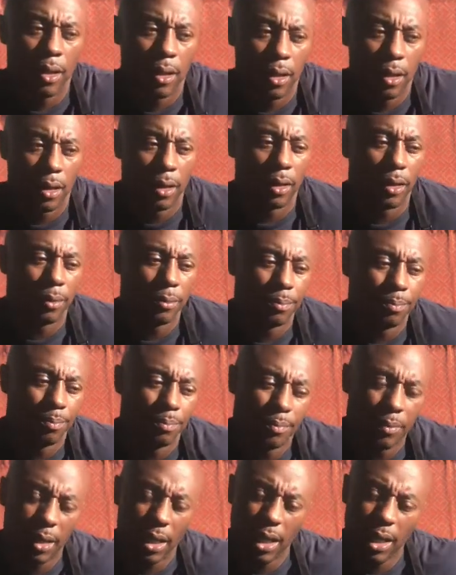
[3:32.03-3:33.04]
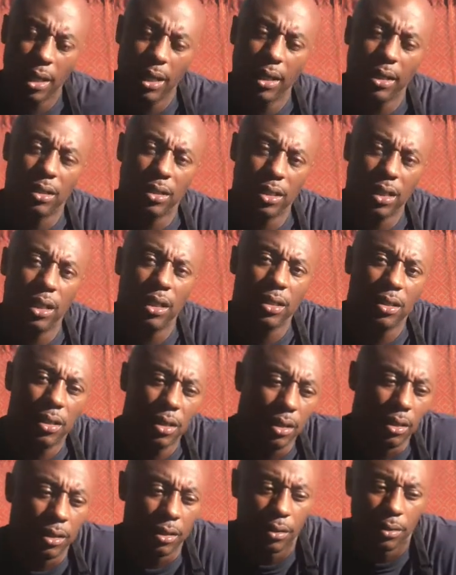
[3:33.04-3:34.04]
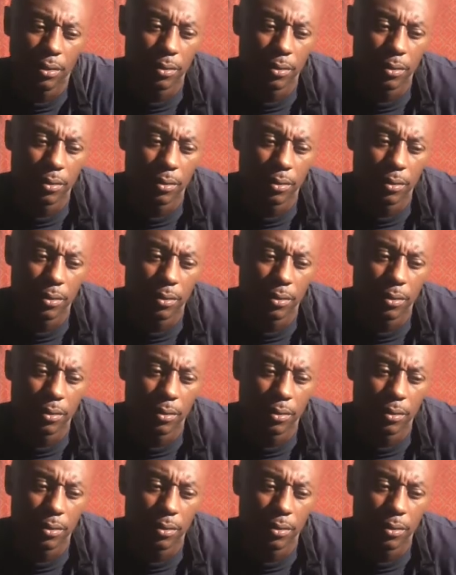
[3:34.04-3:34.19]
um, and then send it to you.